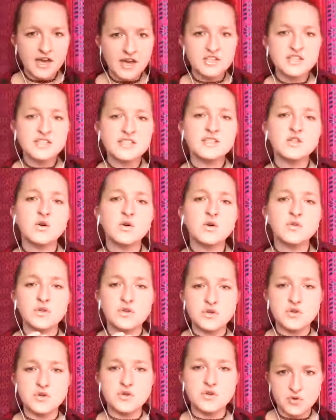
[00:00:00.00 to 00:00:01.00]
I just
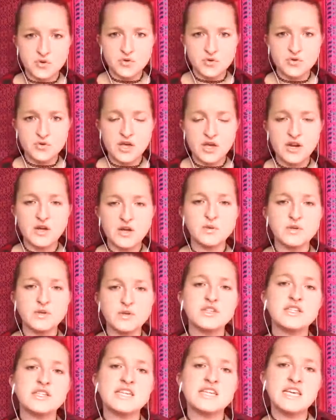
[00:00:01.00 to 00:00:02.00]
told the truth and
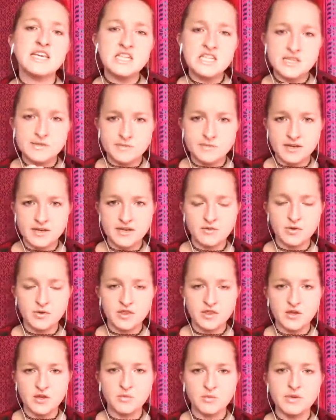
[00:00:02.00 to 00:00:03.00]
I was just
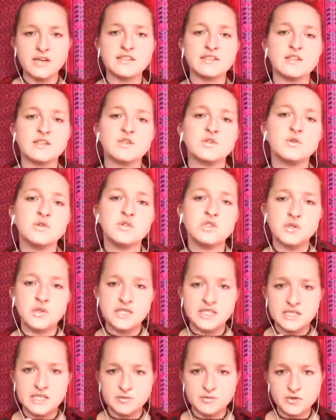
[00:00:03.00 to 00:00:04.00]
intimate with you because I told you
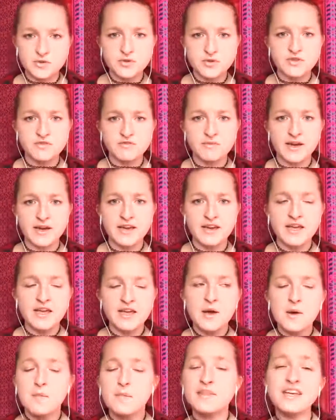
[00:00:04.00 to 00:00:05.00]
a deep truth of mine,
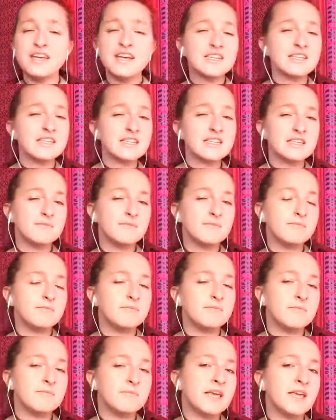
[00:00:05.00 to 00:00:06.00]
but that didn't
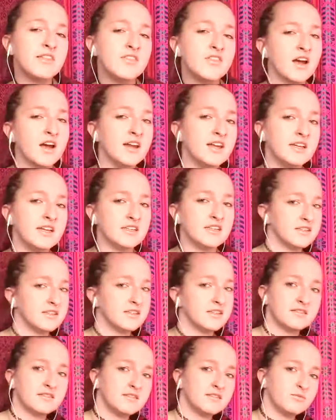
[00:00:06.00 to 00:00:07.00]
mean that I needed to
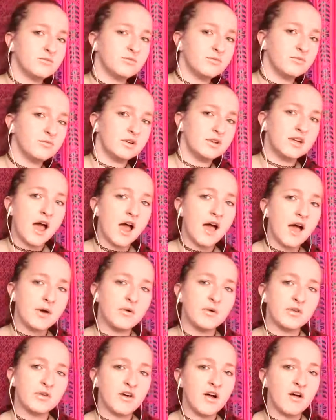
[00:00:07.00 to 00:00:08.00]
come
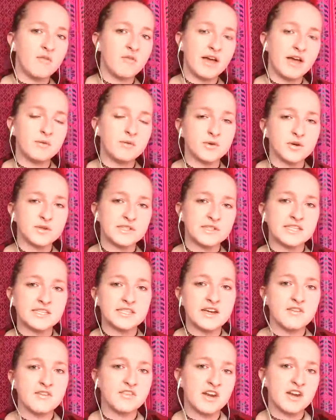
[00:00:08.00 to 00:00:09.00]
out with all of my unprocessed
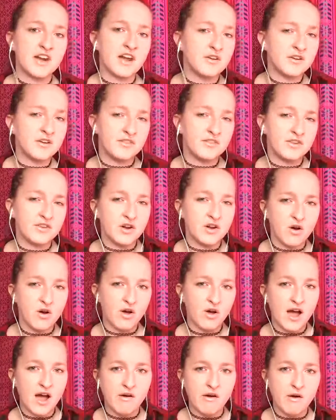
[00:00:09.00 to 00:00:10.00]
stuff that I don't even
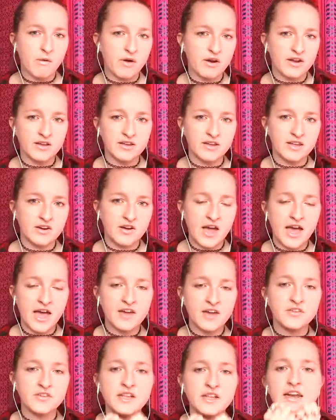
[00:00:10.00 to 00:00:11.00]
know how I want to,
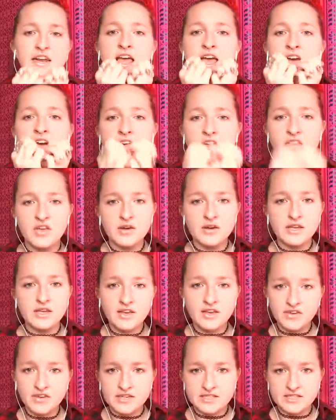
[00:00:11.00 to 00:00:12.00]
handle it and then
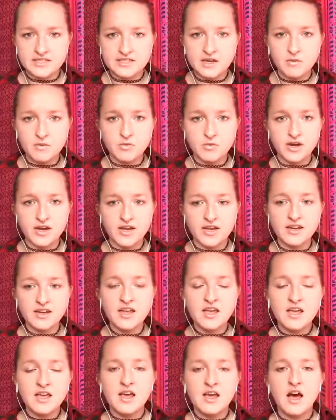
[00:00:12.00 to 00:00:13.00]
give it to someone.
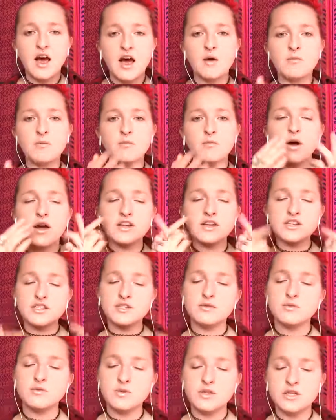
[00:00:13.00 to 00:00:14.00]
I
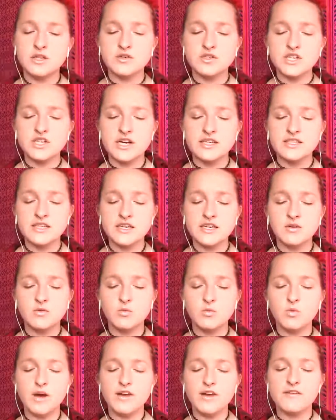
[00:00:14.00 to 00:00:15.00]
just, checked in.
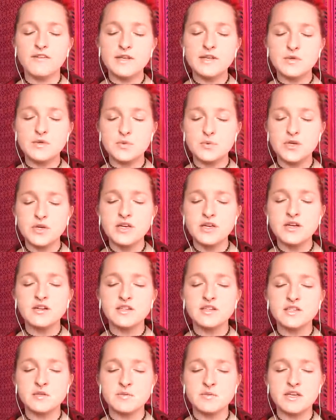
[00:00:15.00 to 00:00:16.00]
What is real
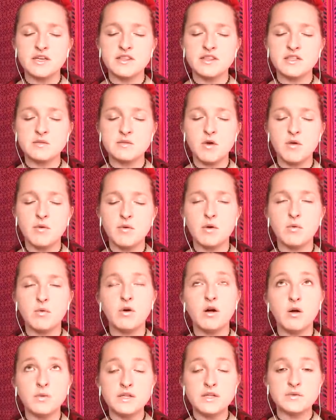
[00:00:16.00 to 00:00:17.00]
to me in this moment?
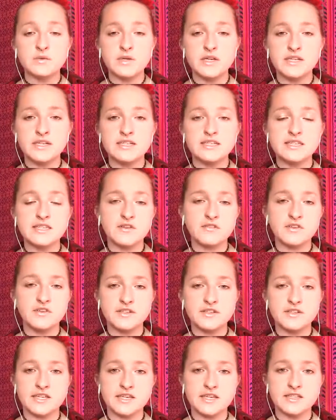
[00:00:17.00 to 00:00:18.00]
Well, what's real is that
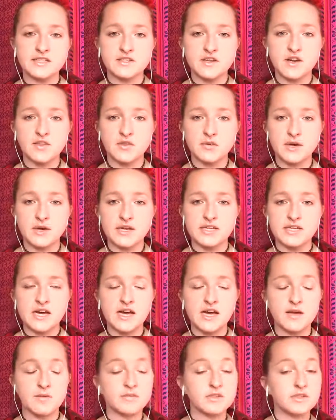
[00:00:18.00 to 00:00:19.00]
feels like it's not the right
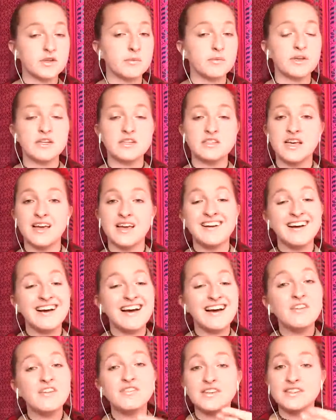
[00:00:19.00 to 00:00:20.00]
time. So I'm going to say,
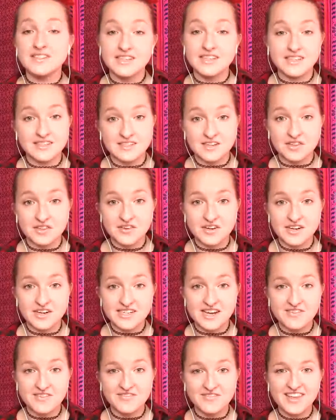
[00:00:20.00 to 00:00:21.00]
it feels like it's not the right
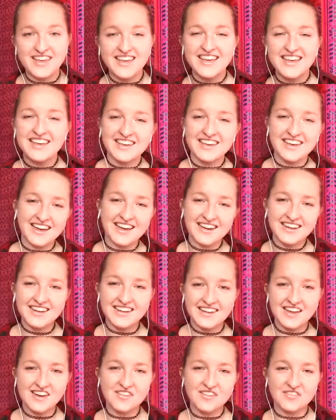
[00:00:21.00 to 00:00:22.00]
time. You kind
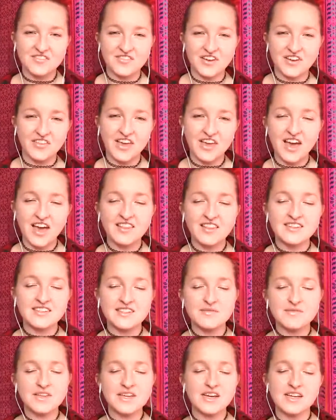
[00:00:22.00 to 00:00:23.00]
of feel that. And that's
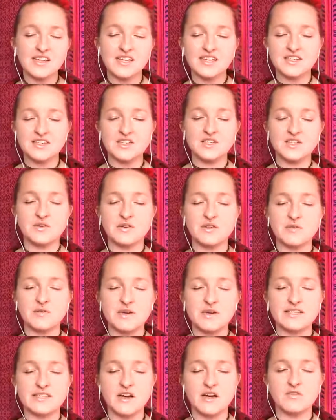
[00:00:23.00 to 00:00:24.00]
something I like to do with
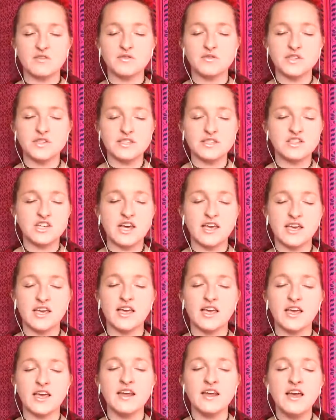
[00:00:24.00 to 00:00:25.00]
myself, of just checking
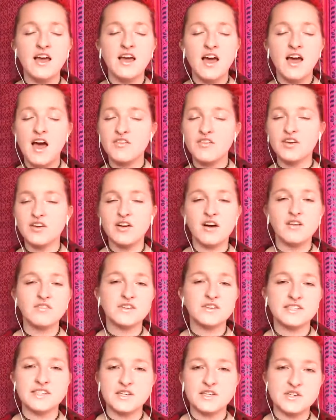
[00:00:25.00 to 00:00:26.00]
in, having
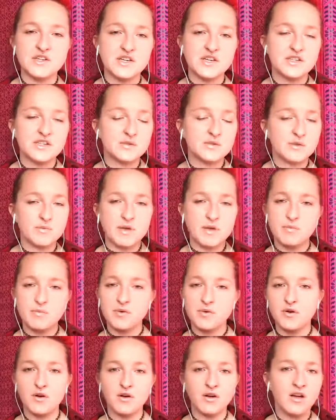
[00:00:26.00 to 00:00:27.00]
conversations with
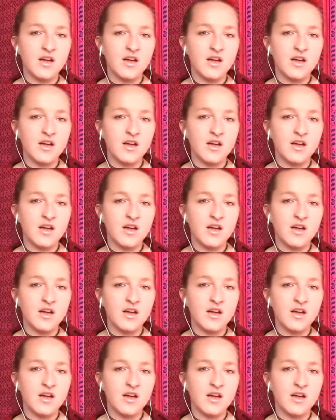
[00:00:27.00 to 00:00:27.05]
people,